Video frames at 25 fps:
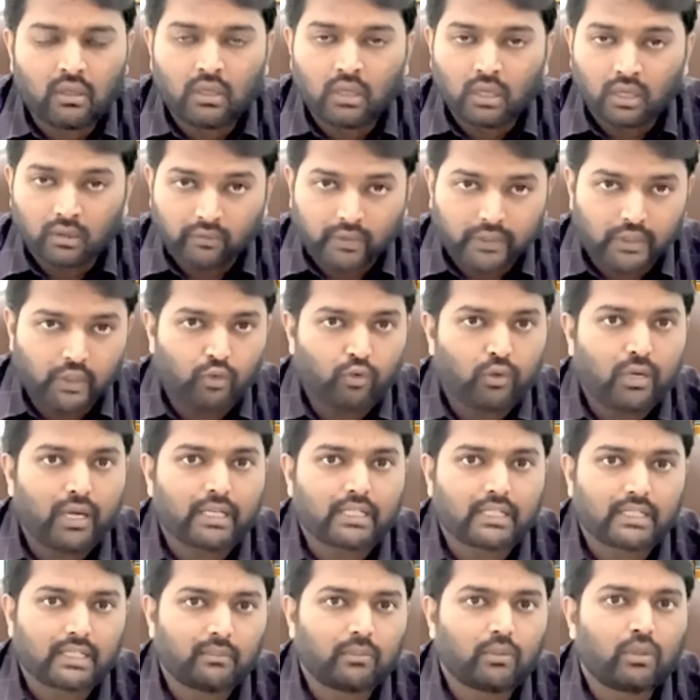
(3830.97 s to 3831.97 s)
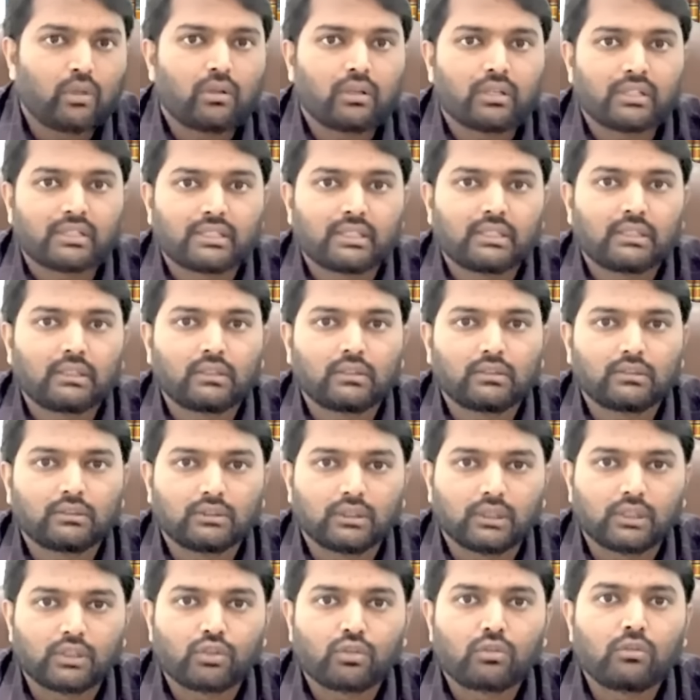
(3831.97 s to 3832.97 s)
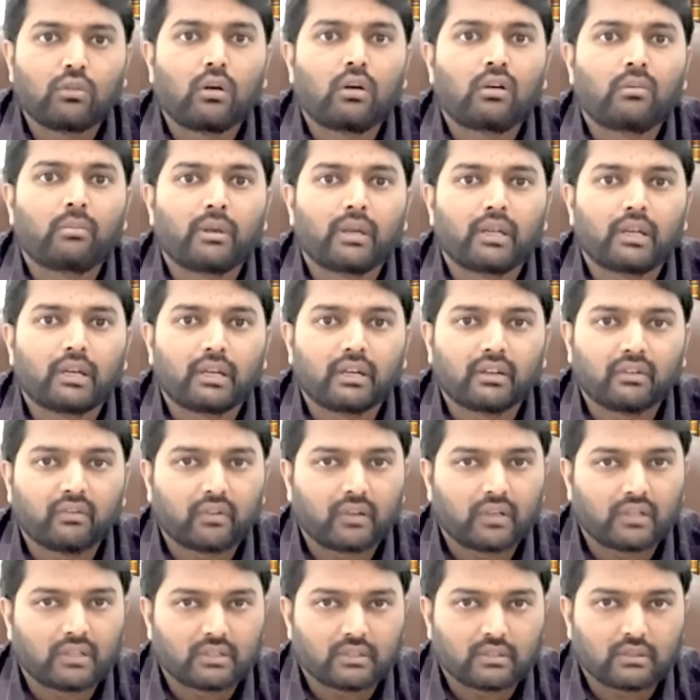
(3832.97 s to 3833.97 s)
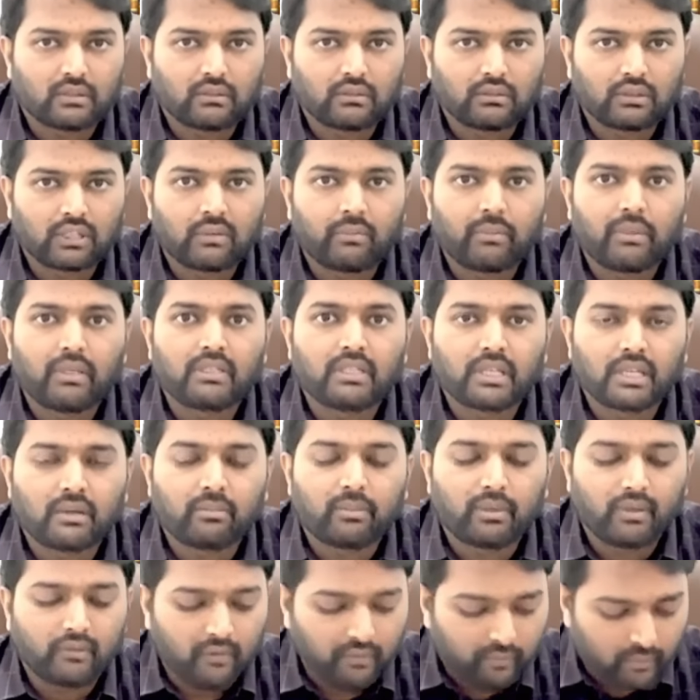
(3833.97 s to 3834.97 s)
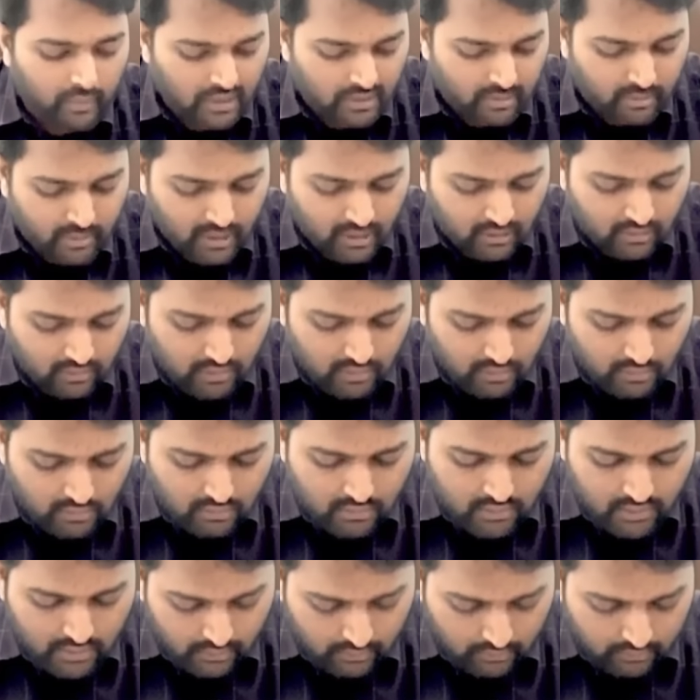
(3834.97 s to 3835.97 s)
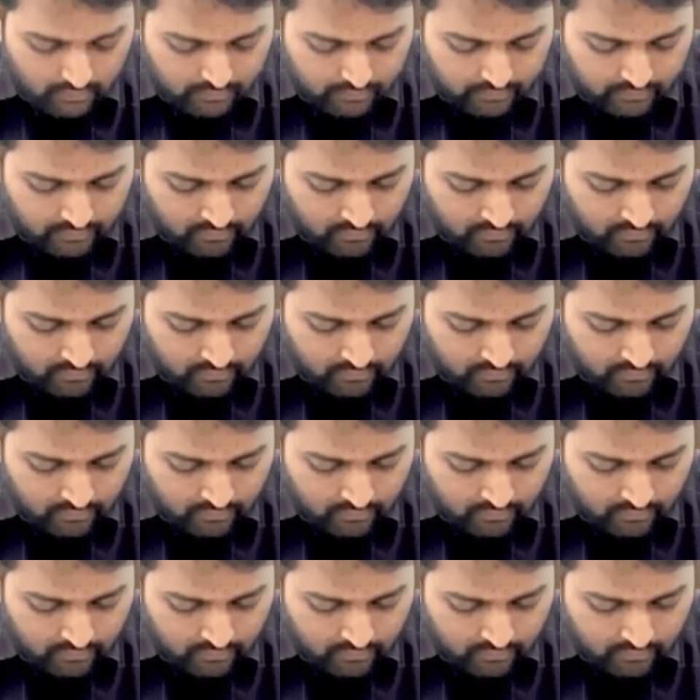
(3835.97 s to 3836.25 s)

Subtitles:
Whether you accept or reject, there should not be any difference. That means NPV must be equal to 0.